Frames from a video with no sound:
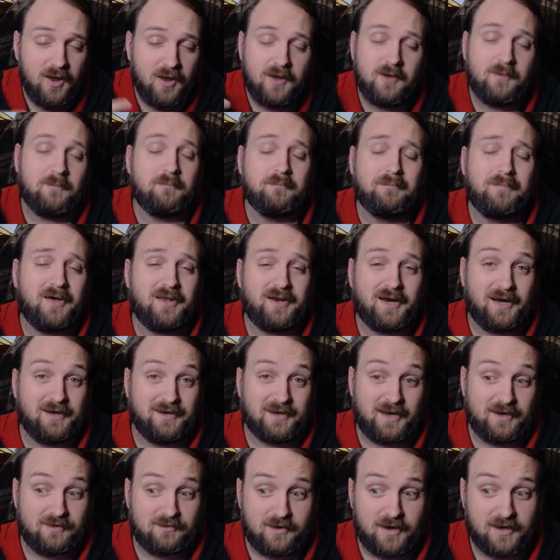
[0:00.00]
but I
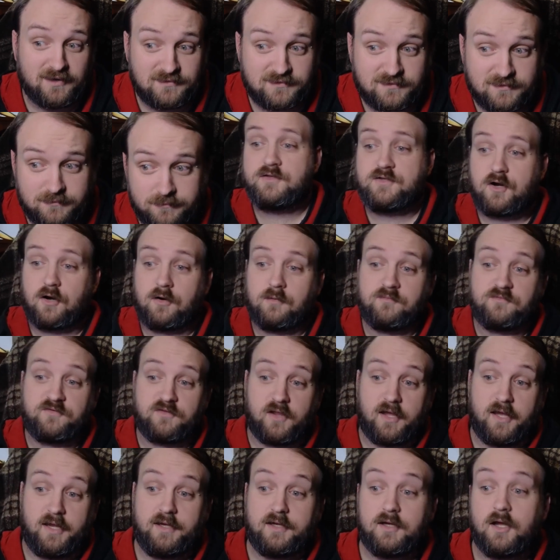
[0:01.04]
digress. Terms
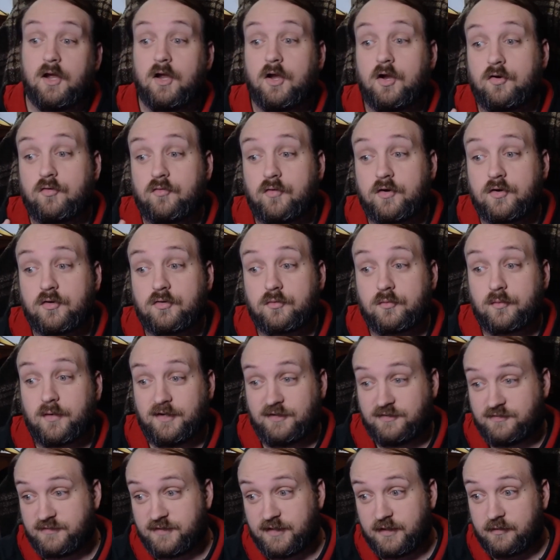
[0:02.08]
like critical
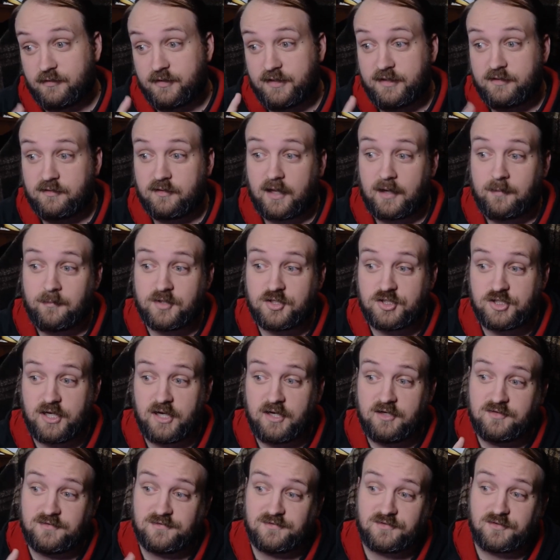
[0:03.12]
race theory, climate
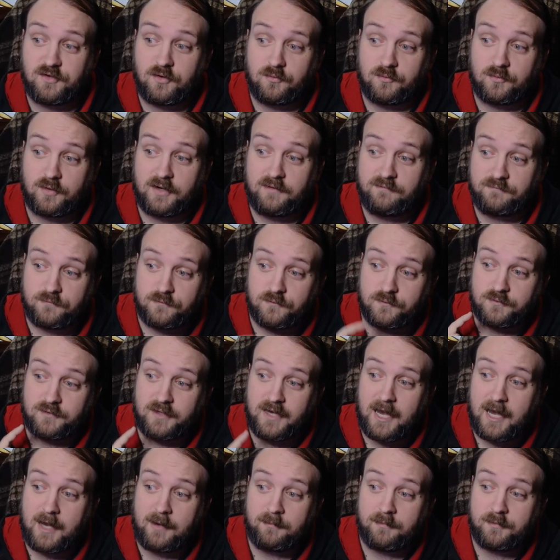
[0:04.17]
change, assault rifle,
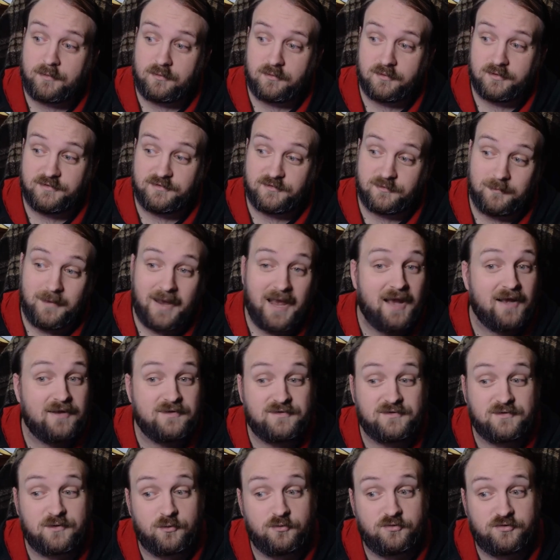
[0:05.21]
capitalism, and
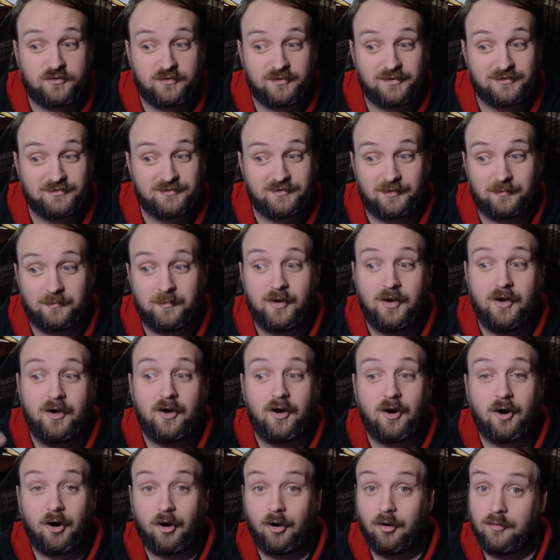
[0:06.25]
socialism
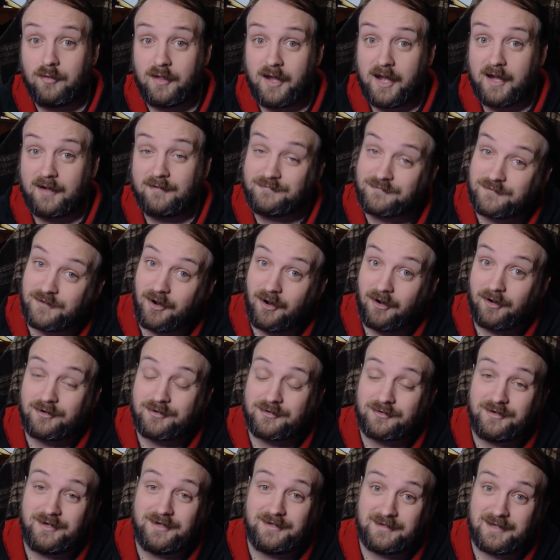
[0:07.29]
all have
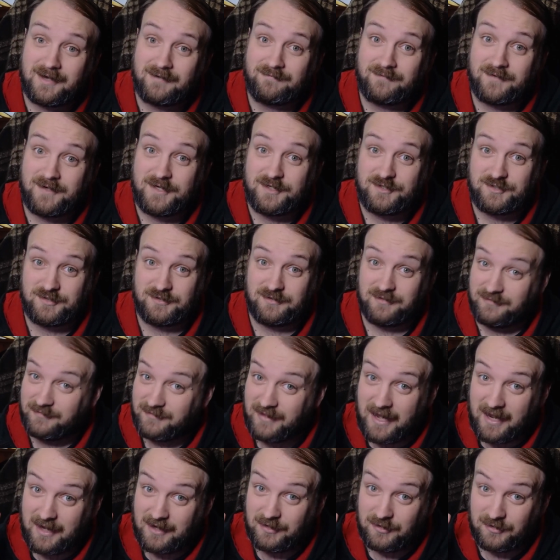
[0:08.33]
concrete definitions
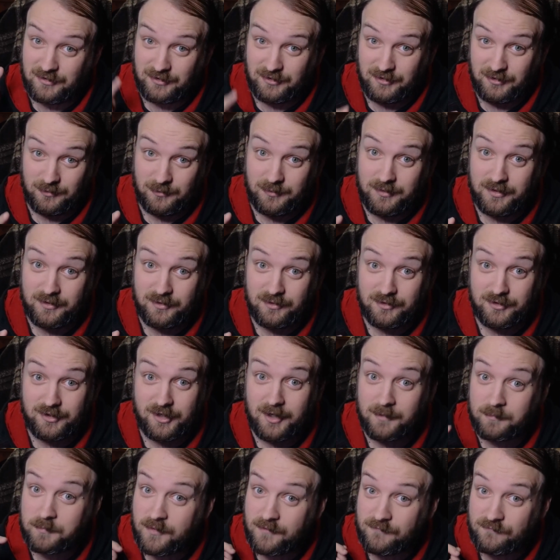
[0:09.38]
that you can look
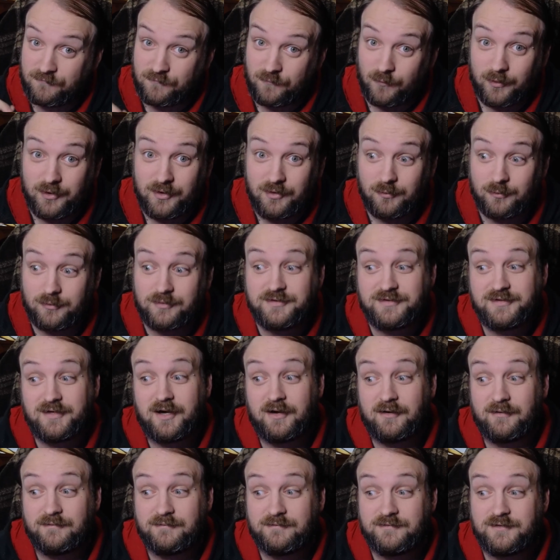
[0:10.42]
up for
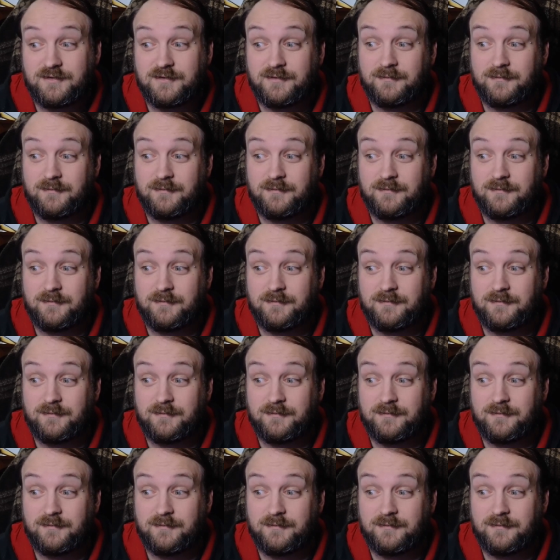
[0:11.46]
yourselves.